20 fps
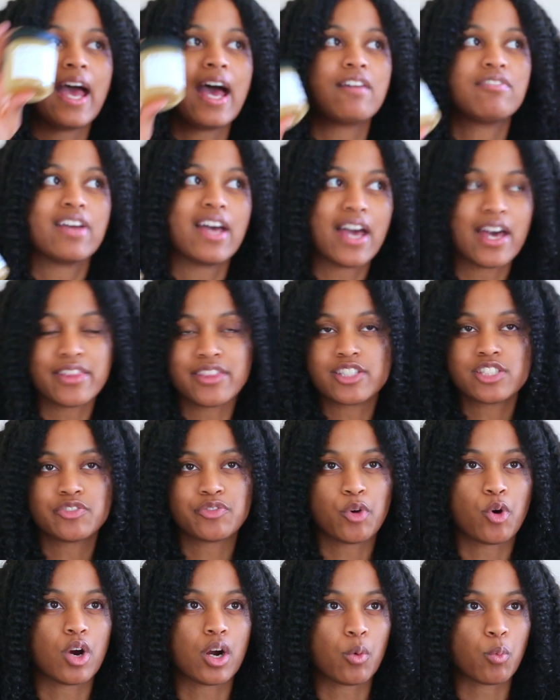have had this
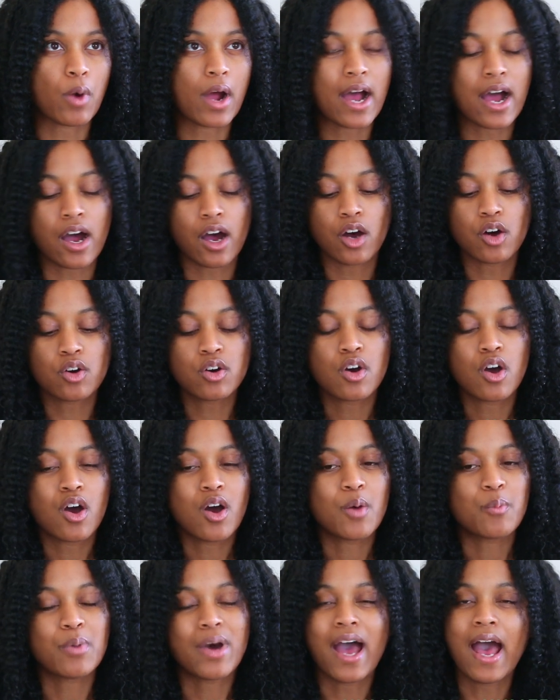for a while,
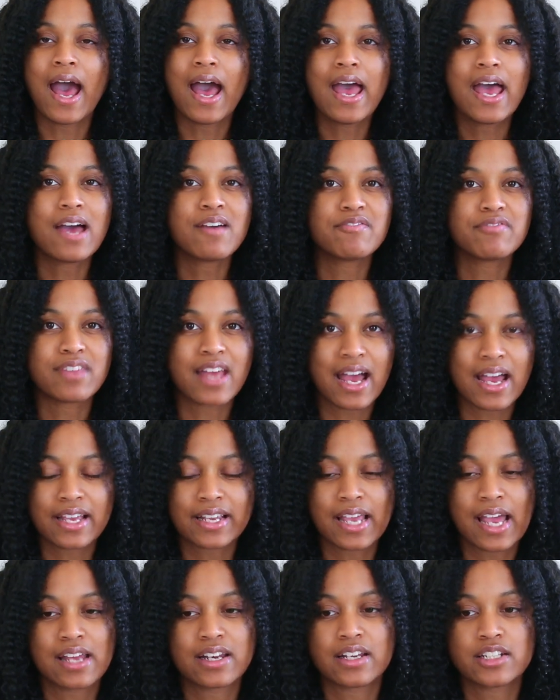but I have
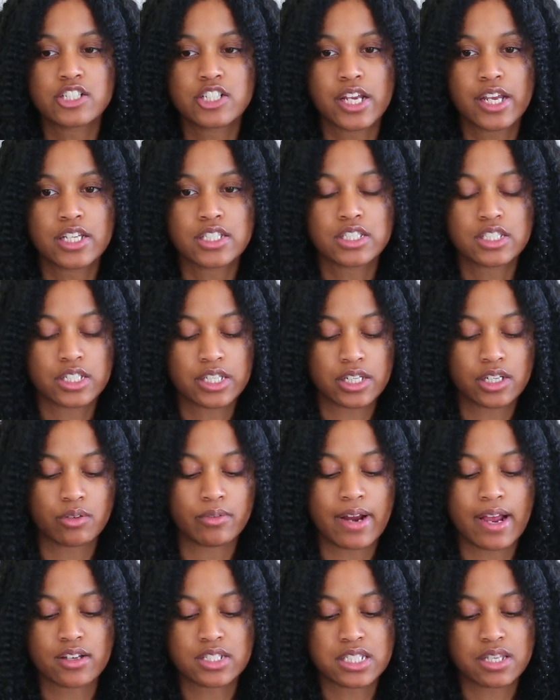not gotten a chance to get
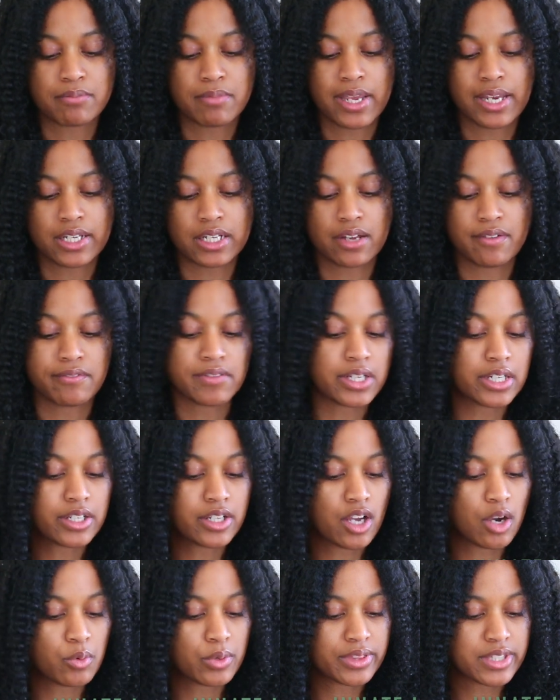around to making a
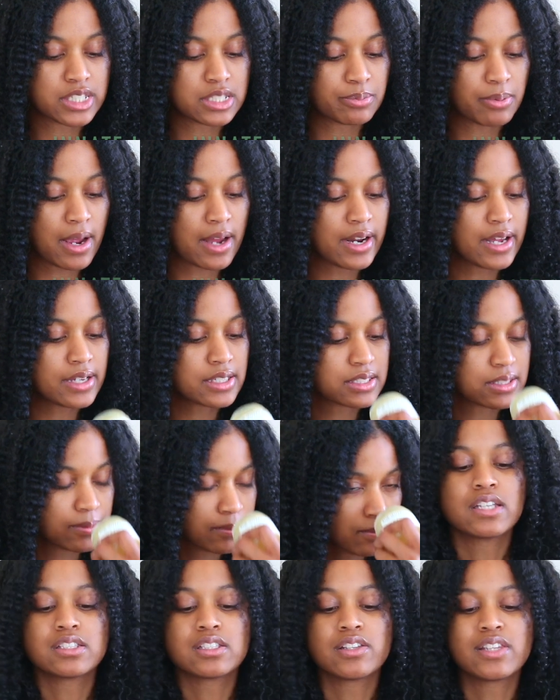video with these products.
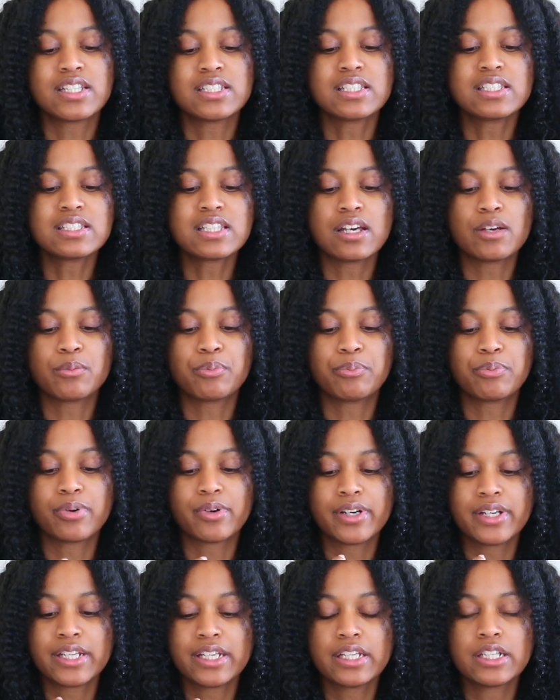So this is a
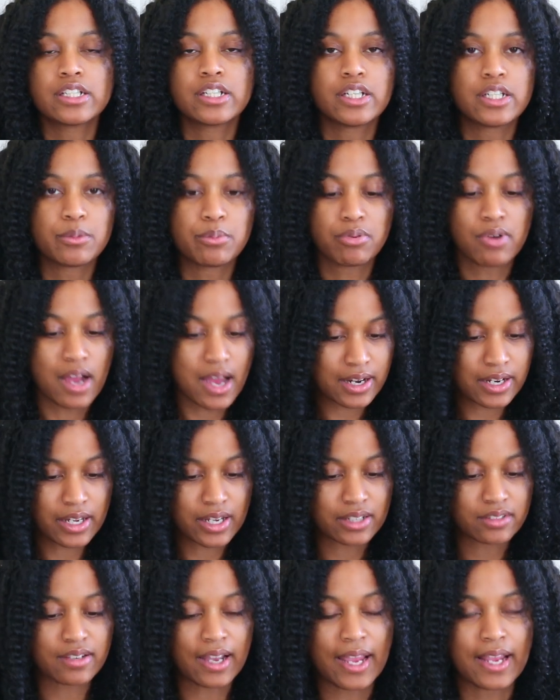pretty good
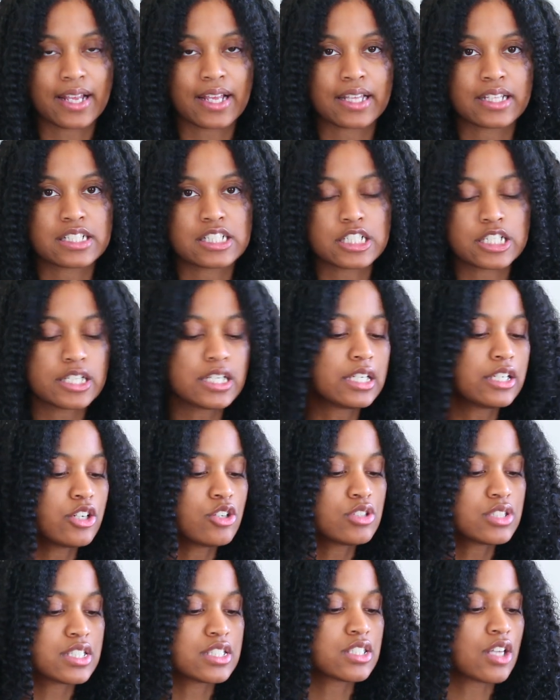product. Like she
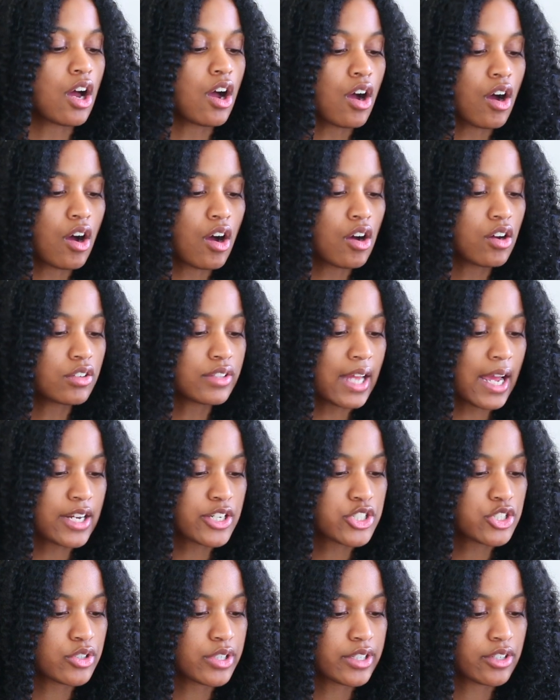uses all
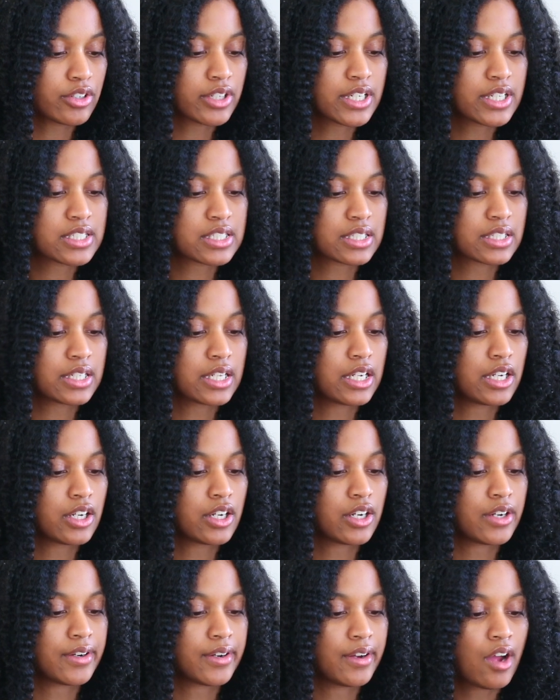natural ingredients in
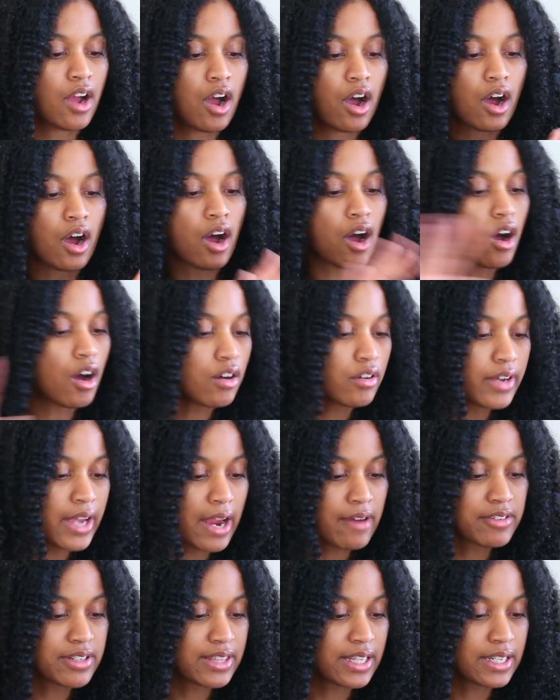here. All
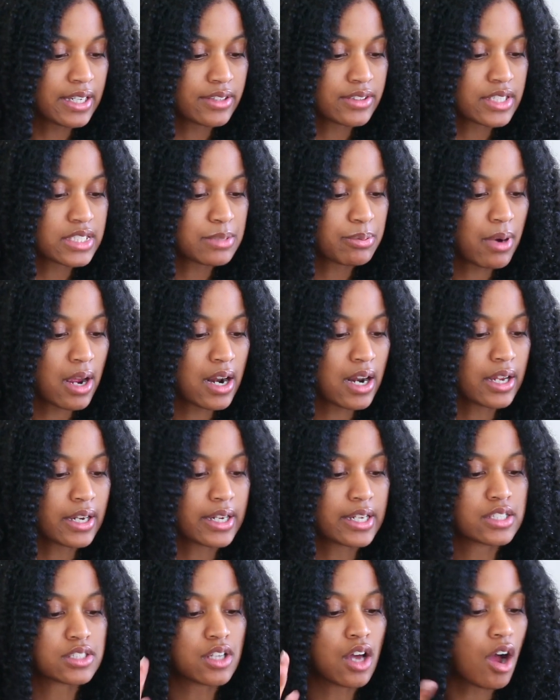everything in this
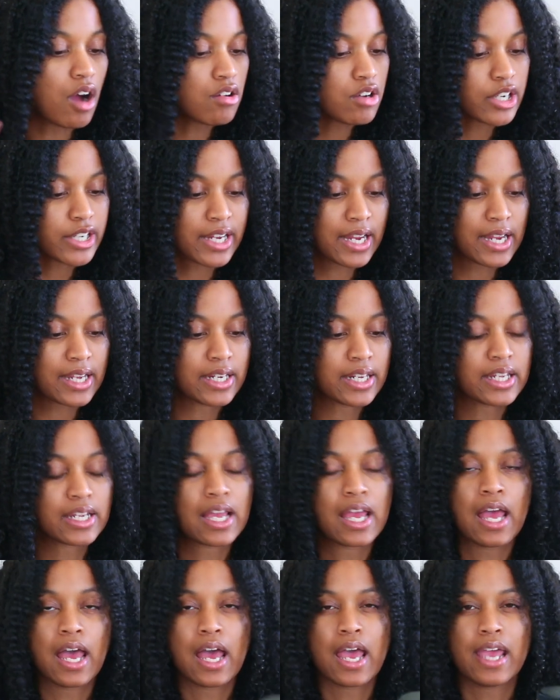product is all
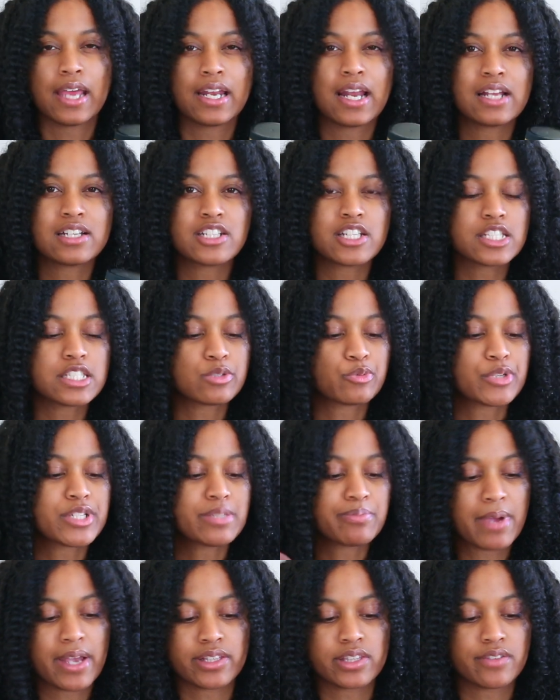organic and I just
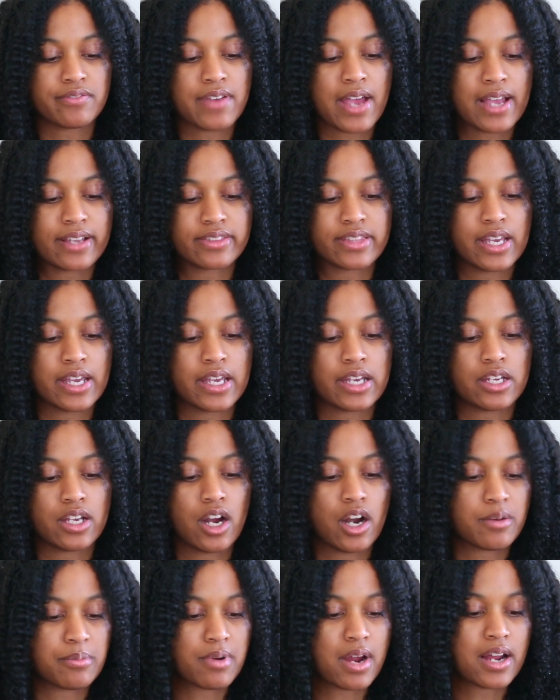respect the fact that
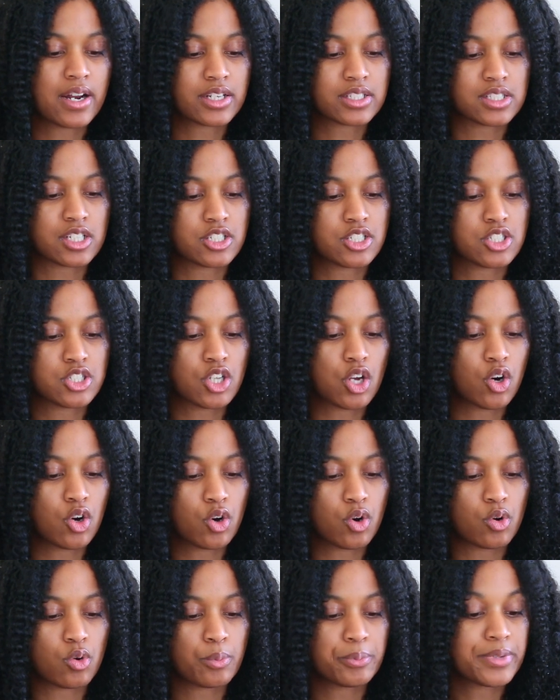her products are
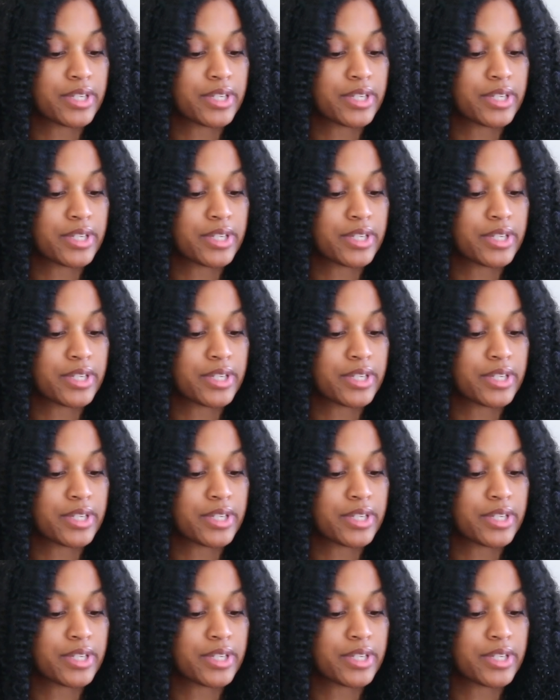so